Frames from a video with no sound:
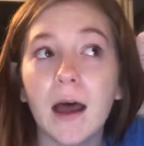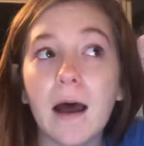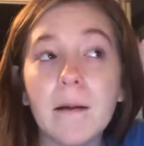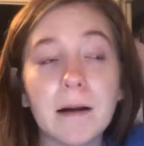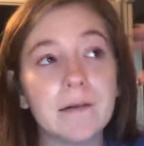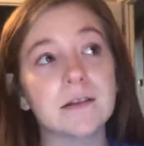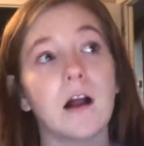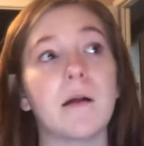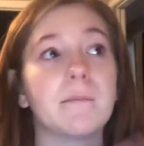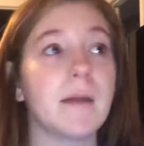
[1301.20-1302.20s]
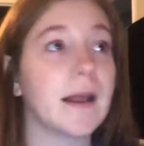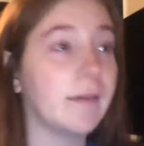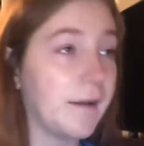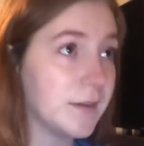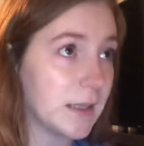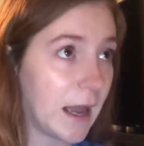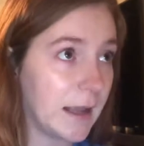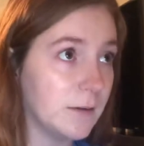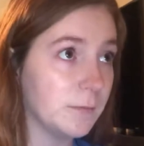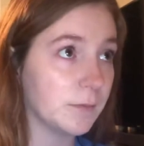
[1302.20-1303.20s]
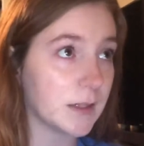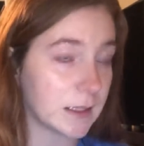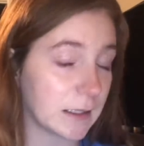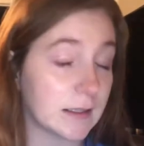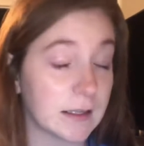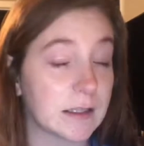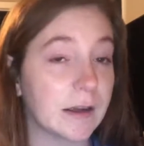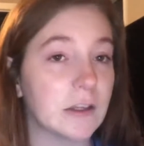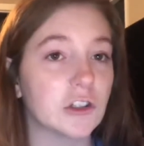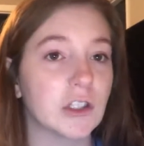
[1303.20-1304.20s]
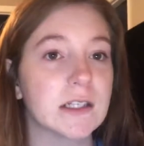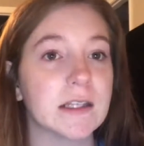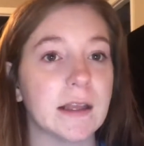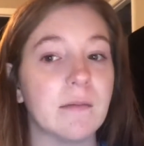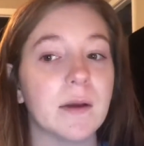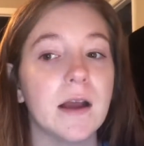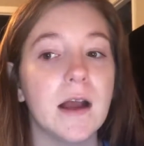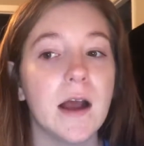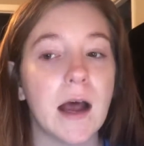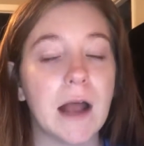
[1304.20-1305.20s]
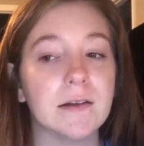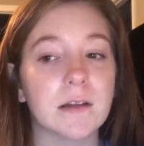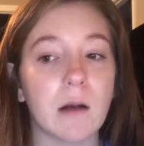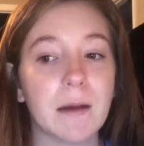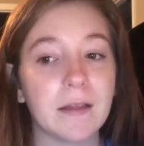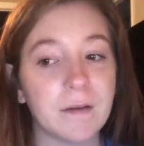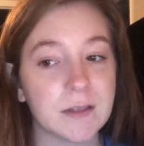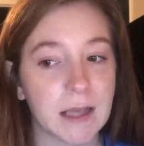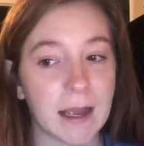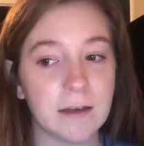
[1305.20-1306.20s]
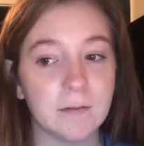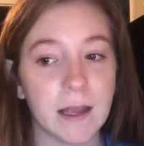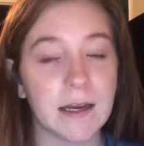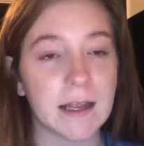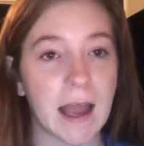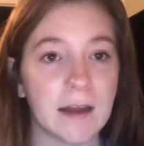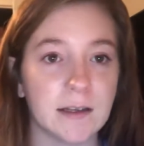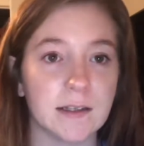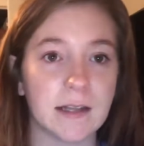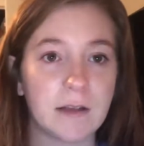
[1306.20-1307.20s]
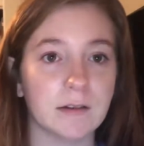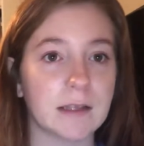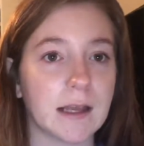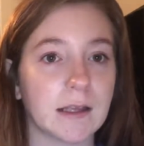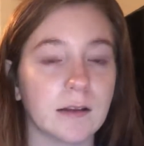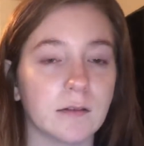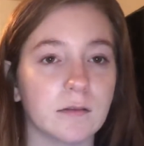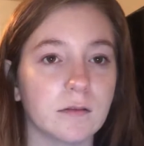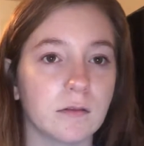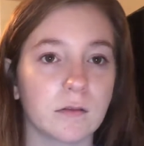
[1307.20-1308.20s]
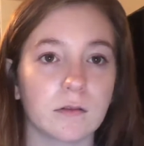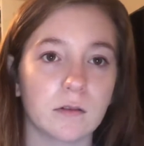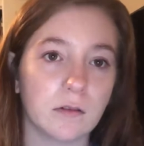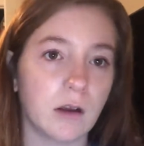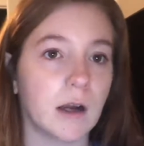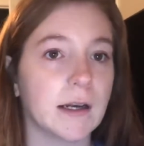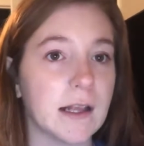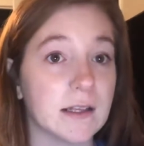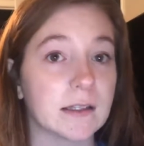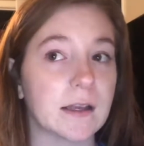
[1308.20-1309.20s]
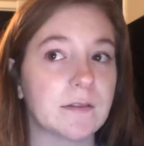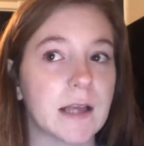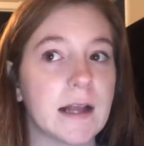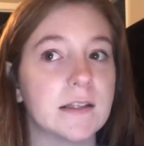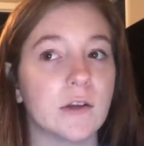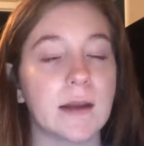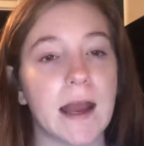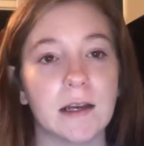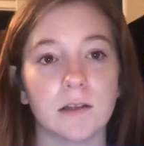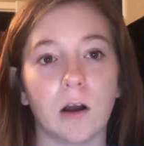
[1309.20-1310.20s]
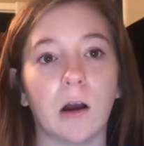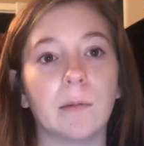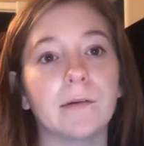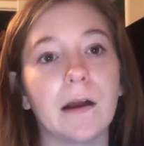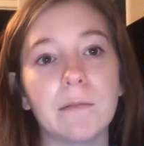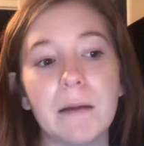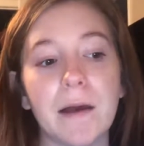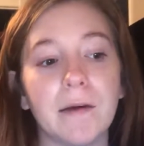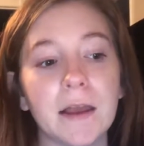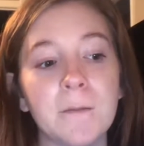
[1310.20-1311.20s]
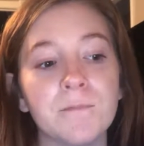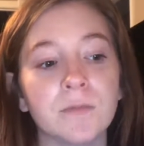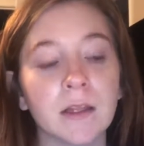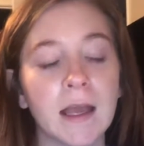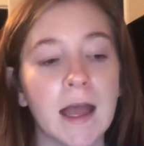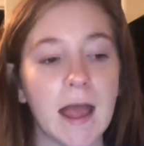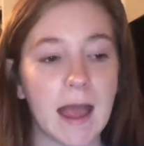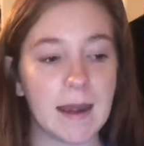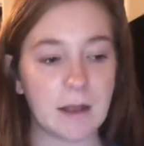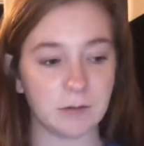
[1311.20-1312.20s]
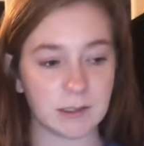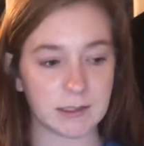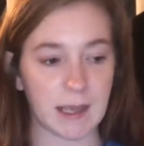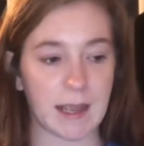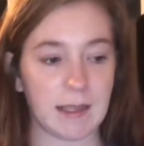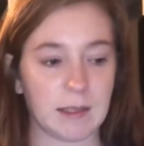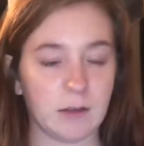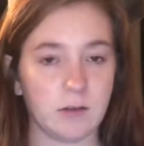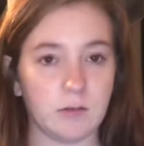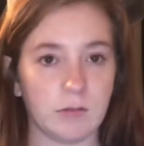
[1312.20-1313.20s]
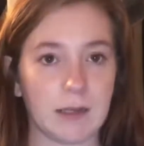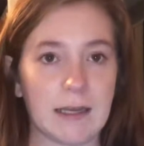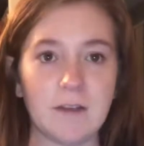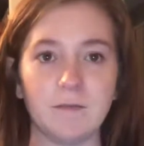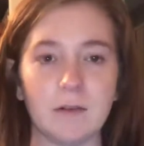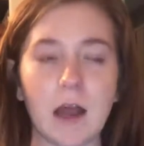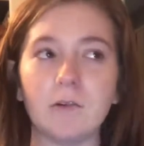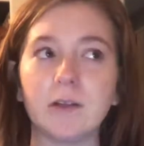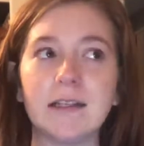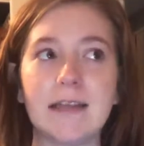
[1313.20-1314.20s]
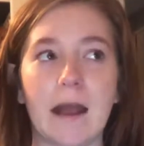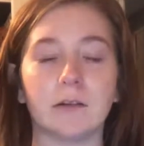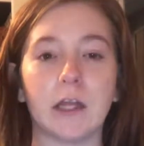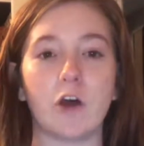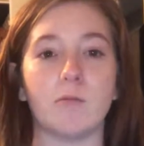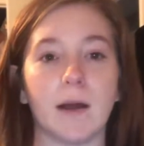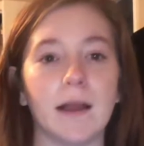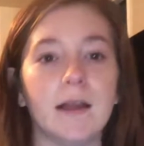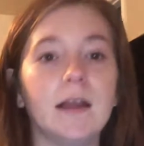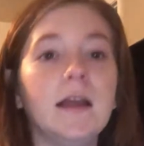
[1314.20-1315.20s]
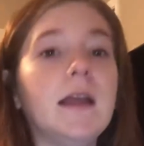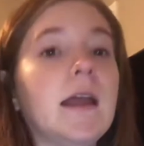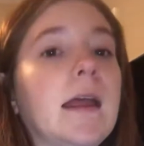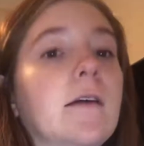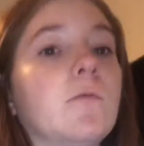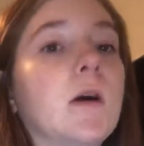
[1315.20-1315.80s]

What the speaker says: I was on my left side, because that's how I usually sleep. I was on my left side, and he was like on his left side, and so he had his arm around my belly, and it was like kind of not really down low, but it